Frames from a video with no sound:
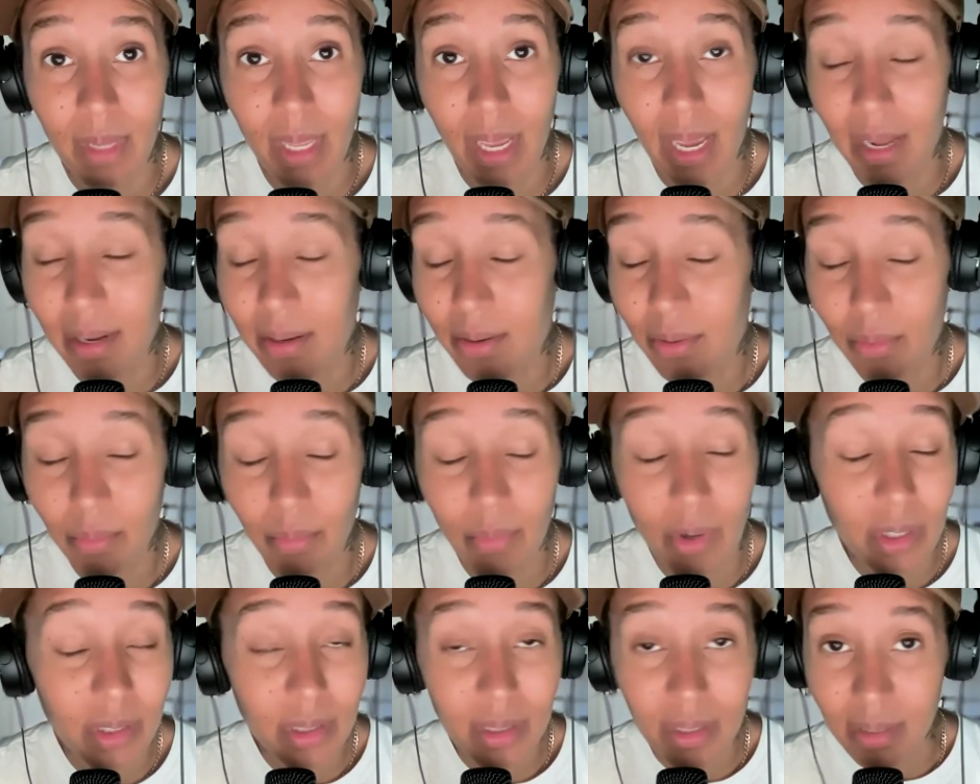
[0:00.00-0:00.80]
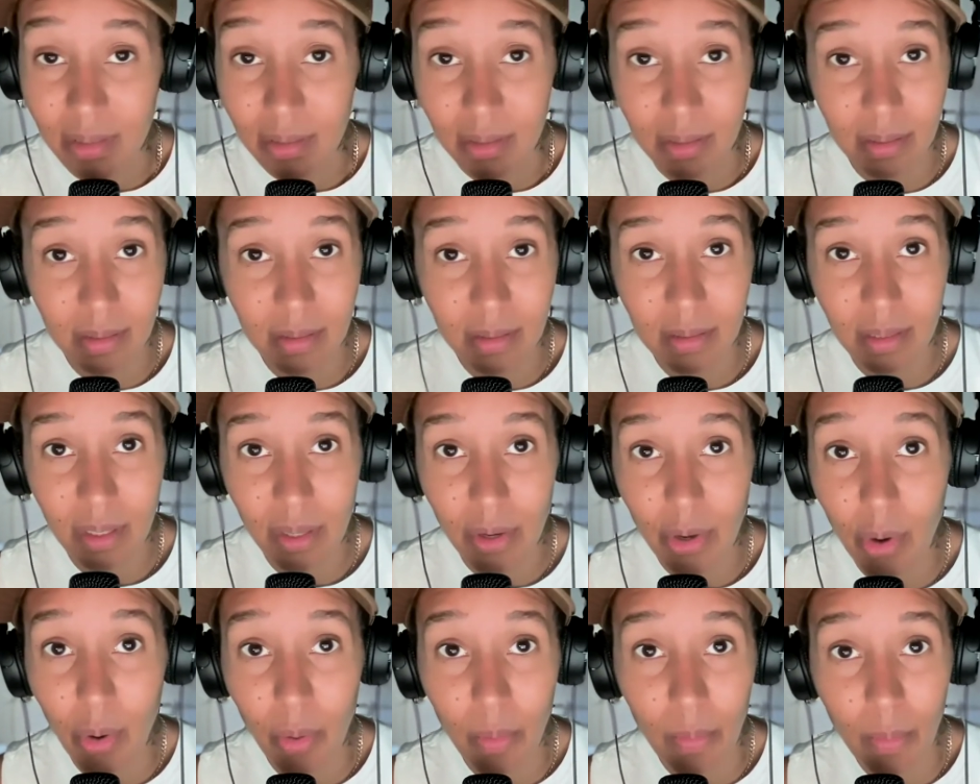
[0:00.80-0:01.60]
I don't want this
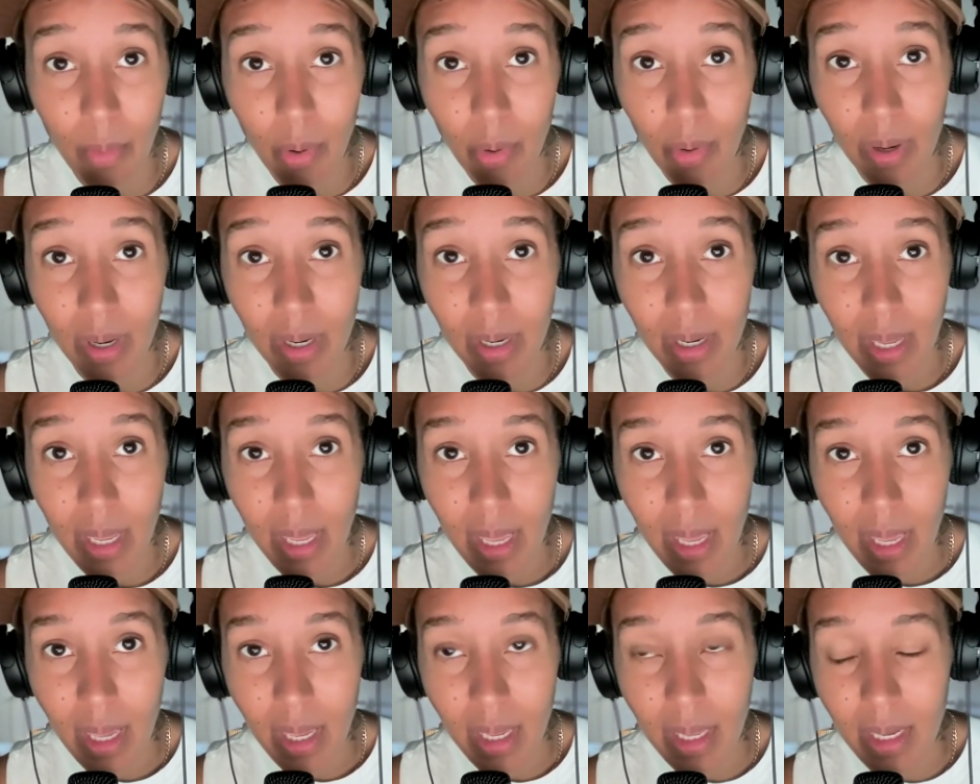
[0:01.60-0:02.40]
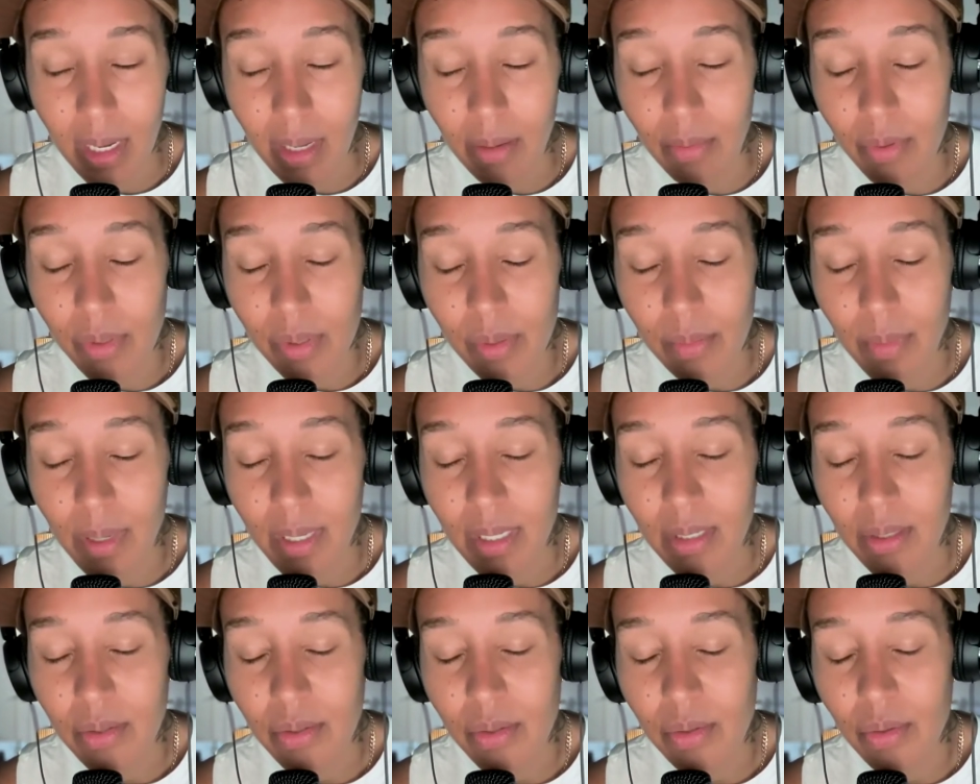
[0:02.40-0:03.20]
no more. And it was
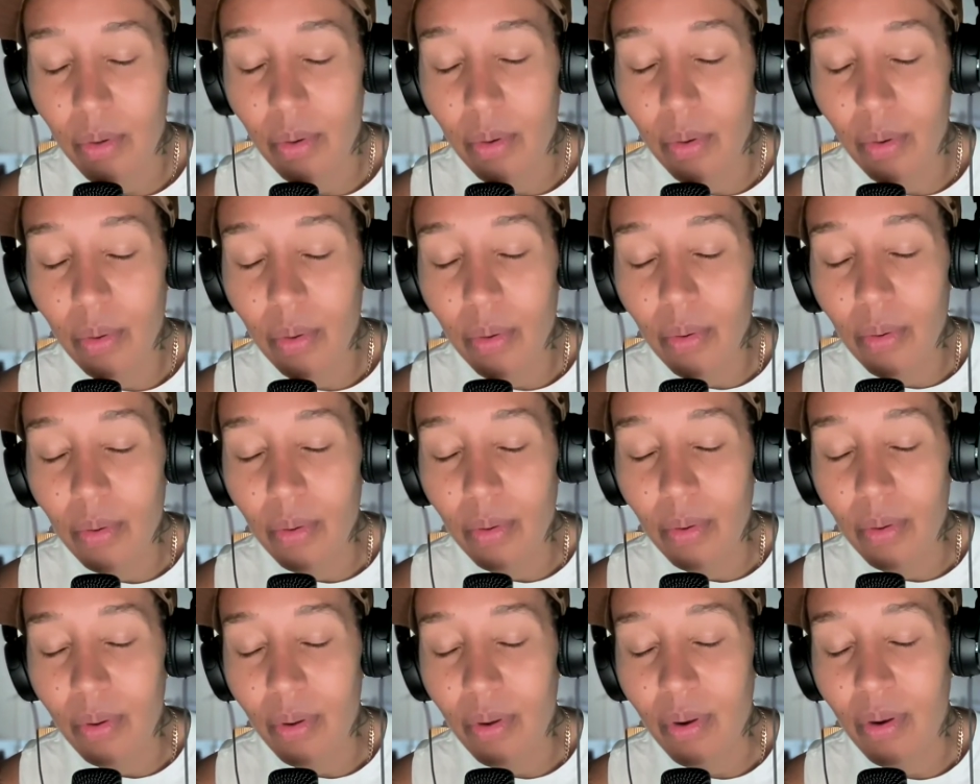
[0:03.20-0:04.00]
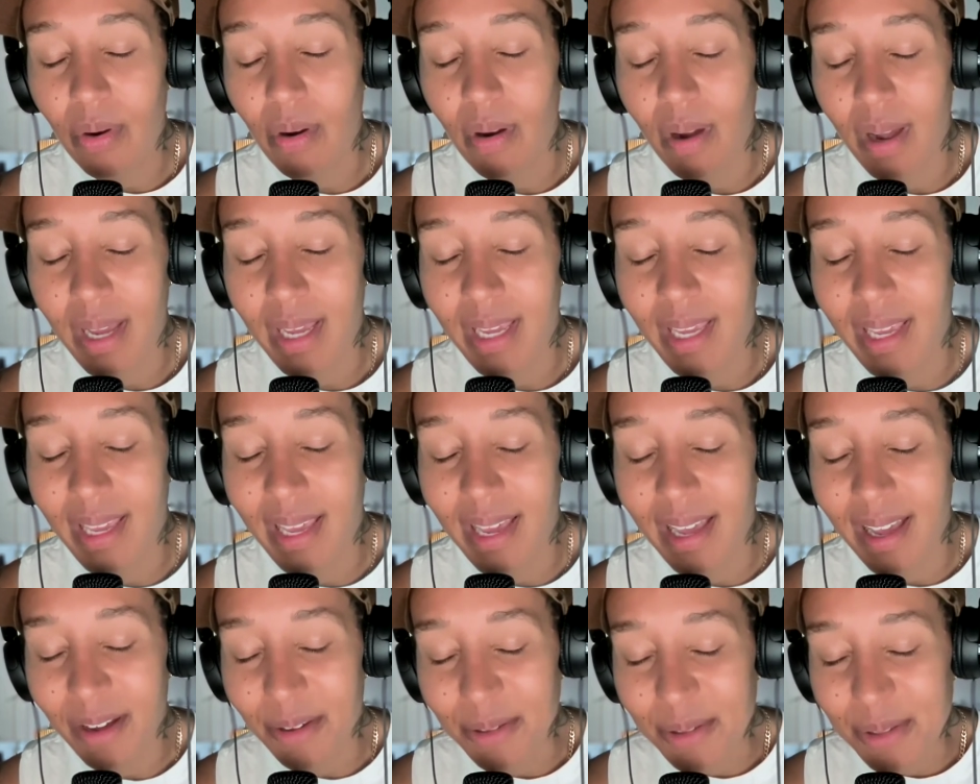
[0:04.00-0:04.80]
my soul crying
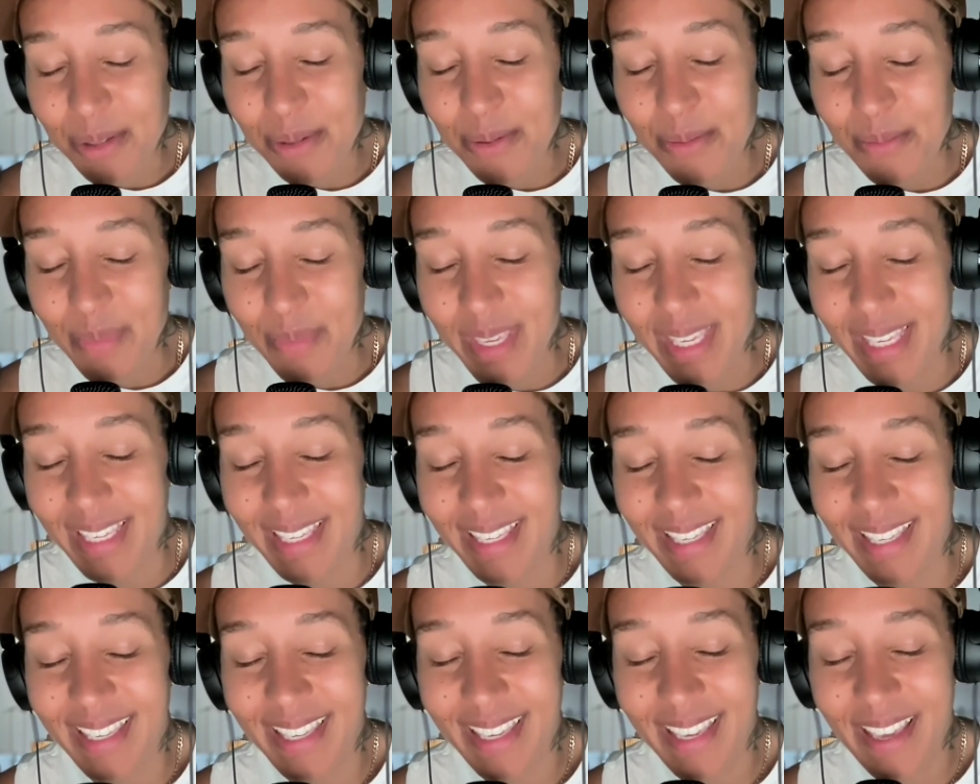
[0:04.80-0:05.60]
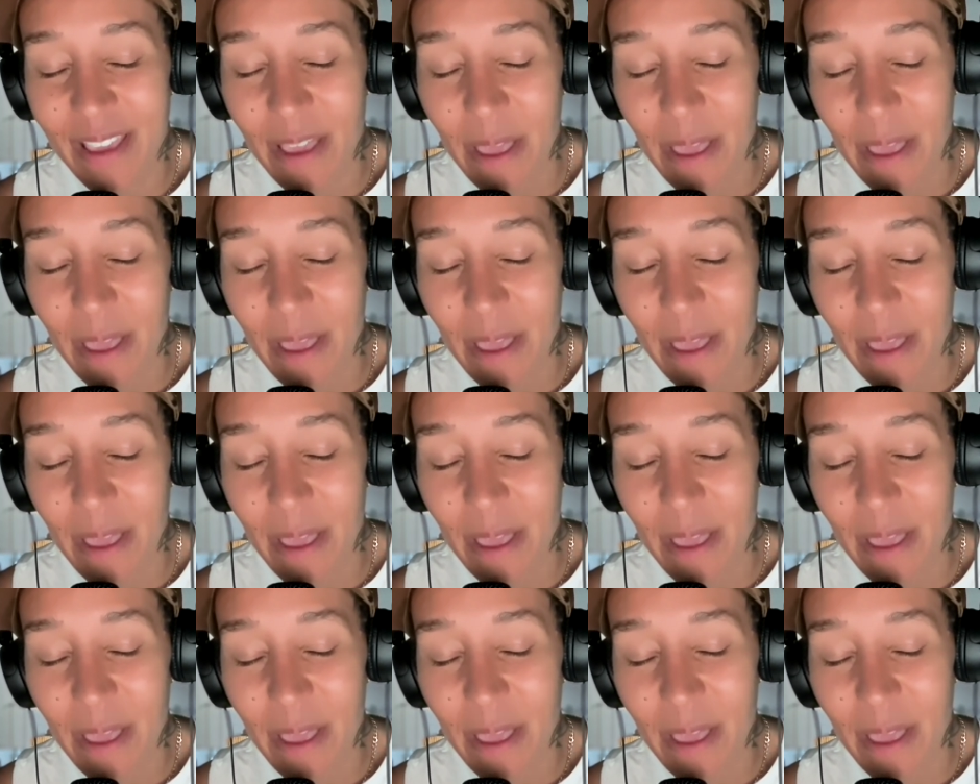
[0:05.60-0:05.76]
out to me,